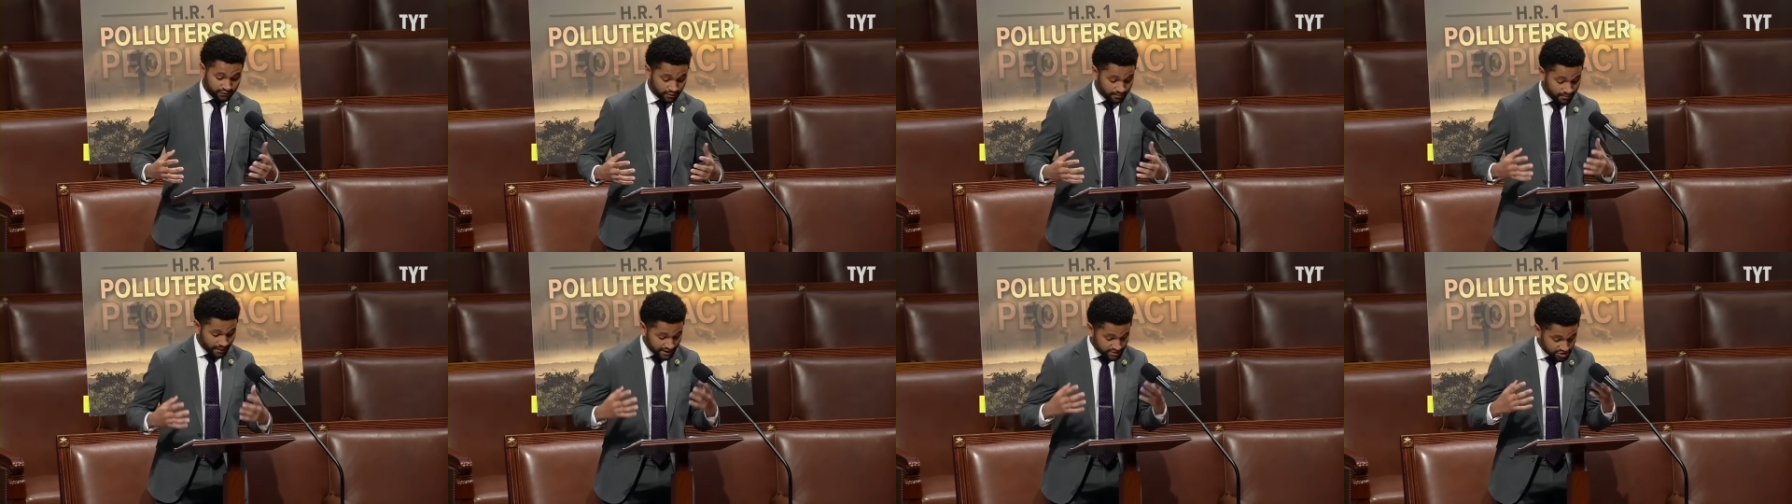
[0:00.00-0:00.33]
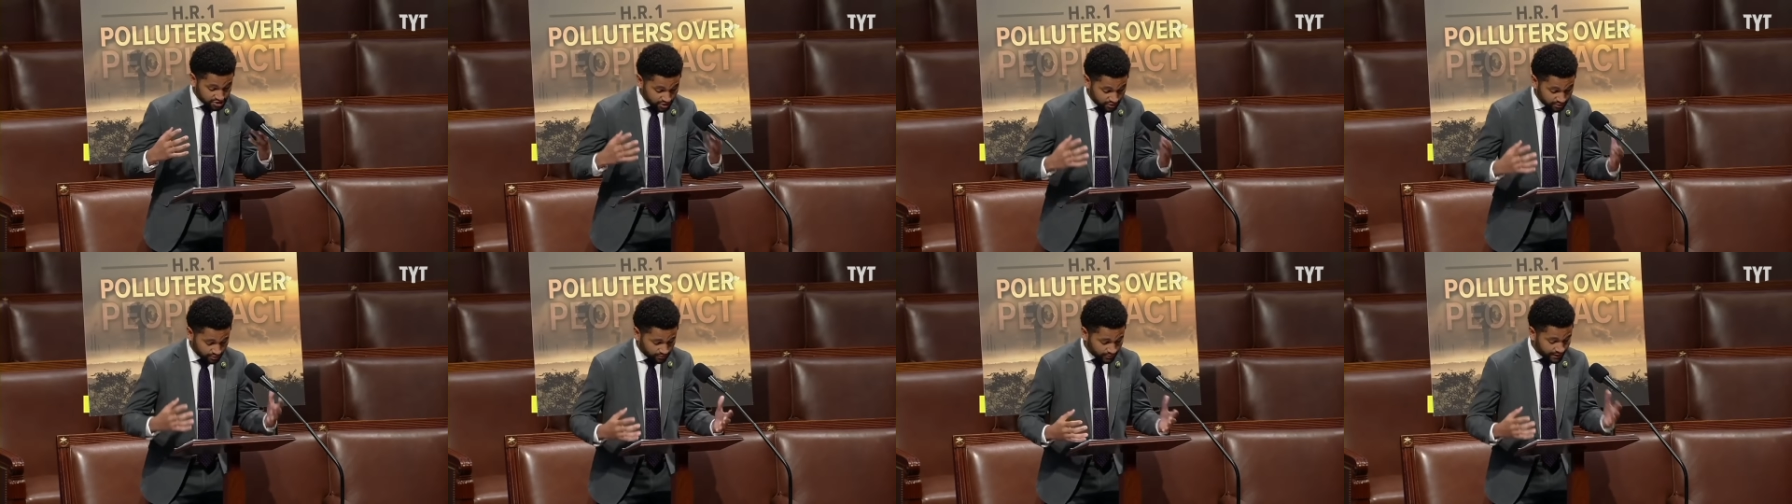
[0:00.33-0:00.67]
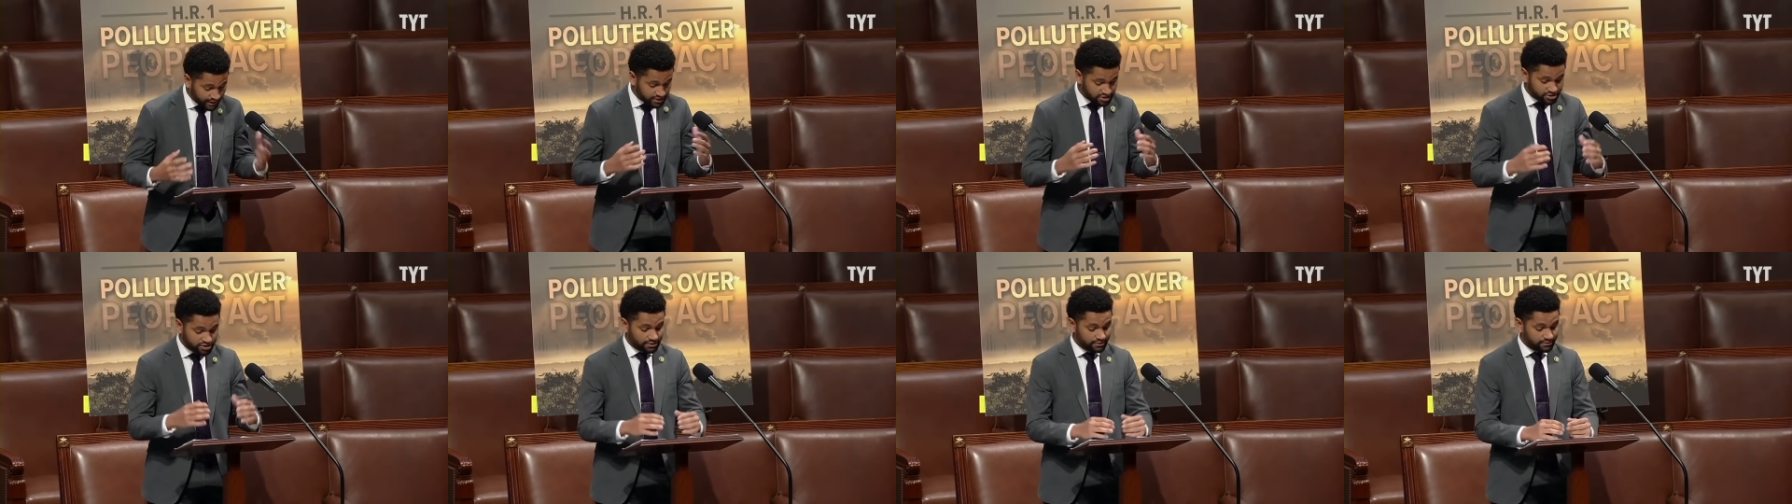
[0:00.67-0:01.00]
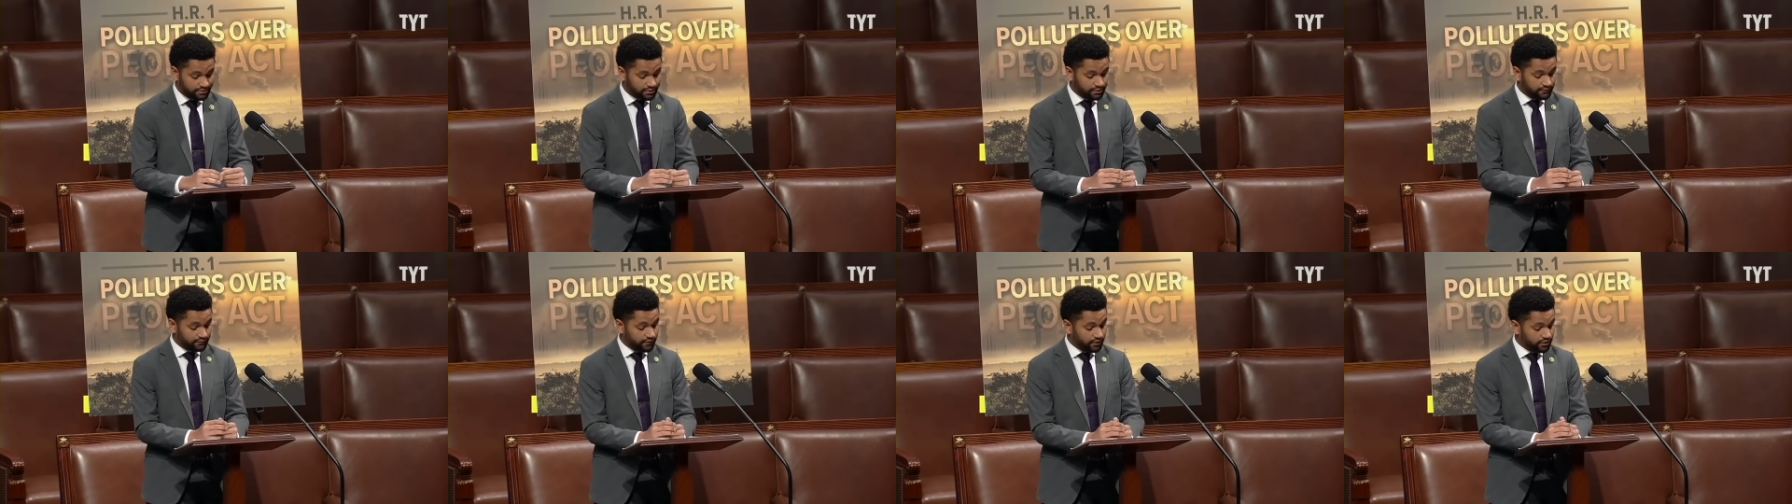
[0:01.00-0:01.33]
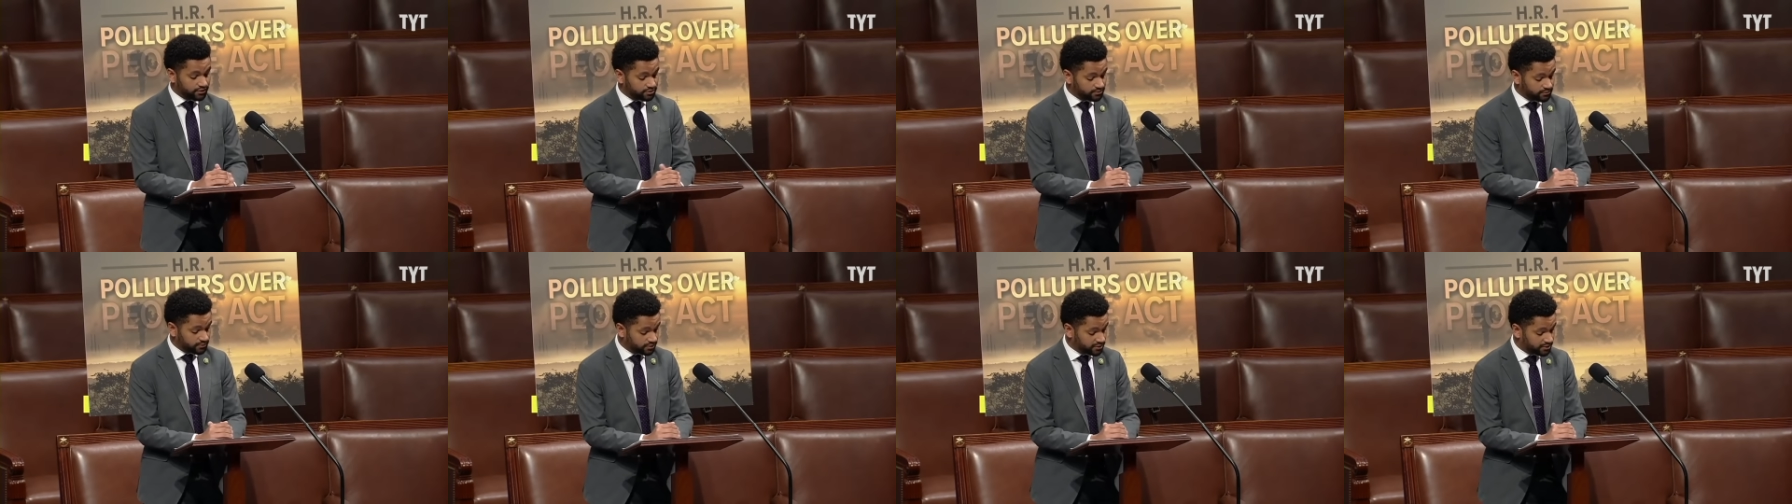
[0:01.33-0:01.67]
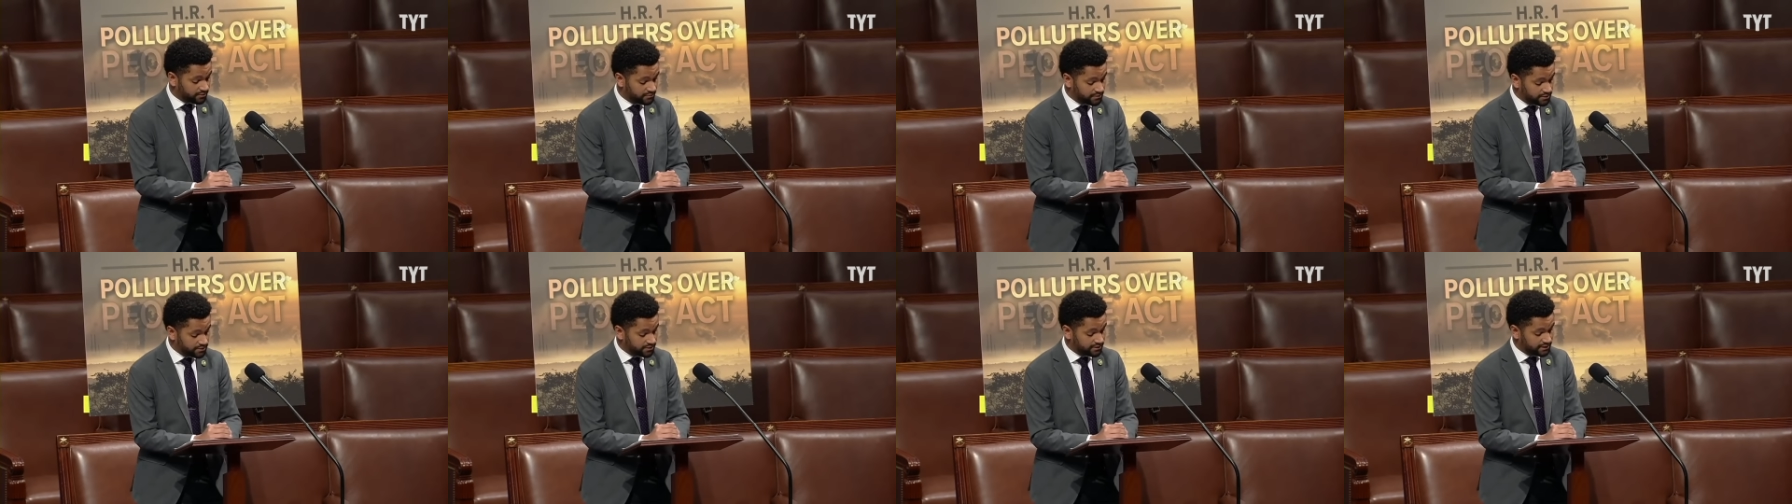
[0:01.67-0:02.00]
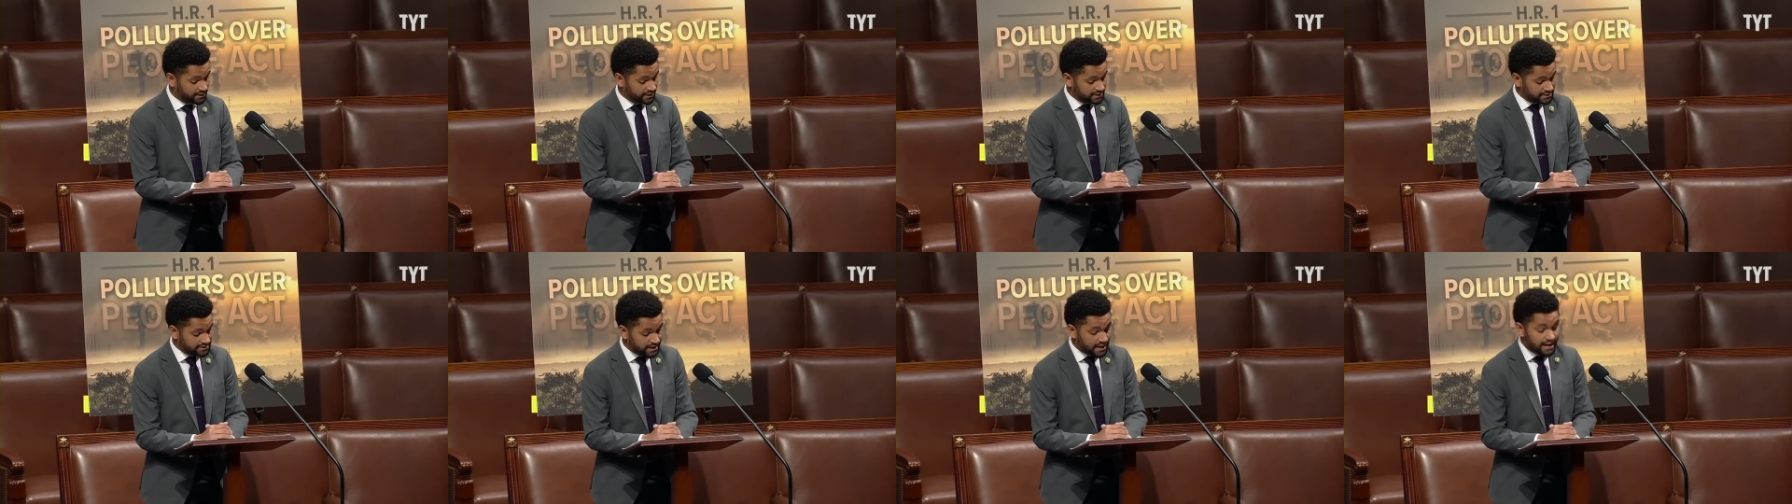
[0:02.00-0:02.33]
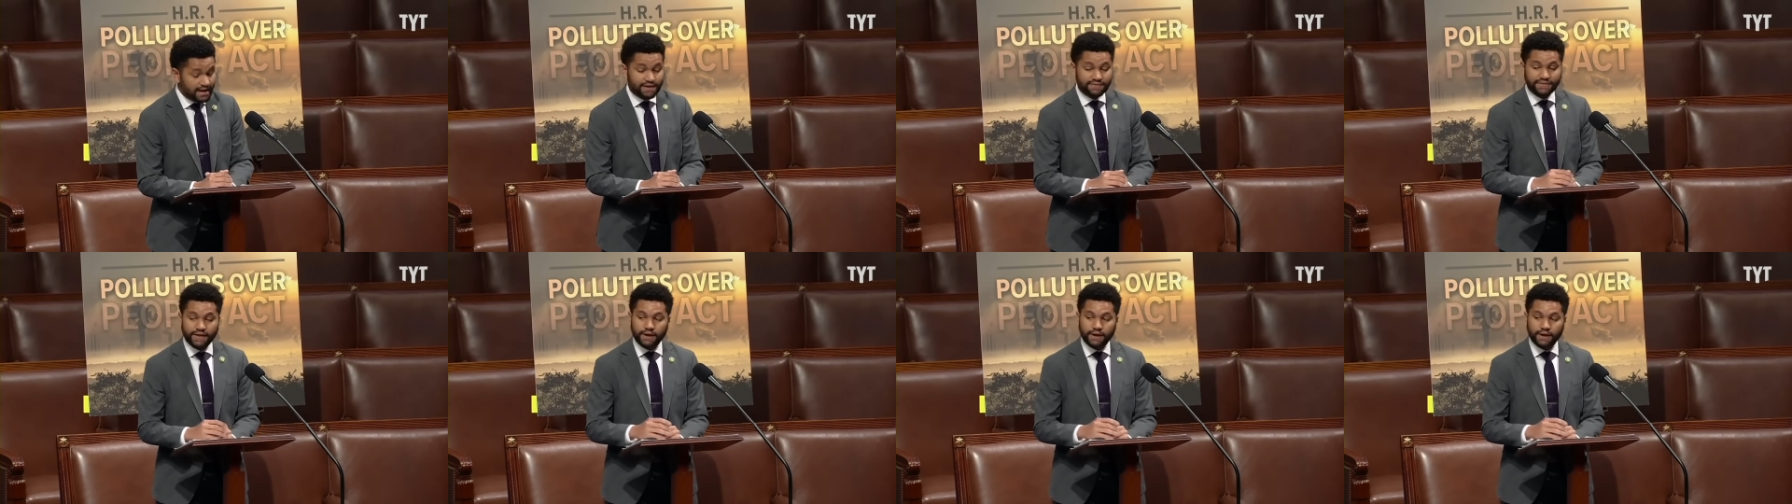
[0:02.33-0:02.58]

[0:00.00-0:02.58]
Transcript: for my generation or our vulnerable communities,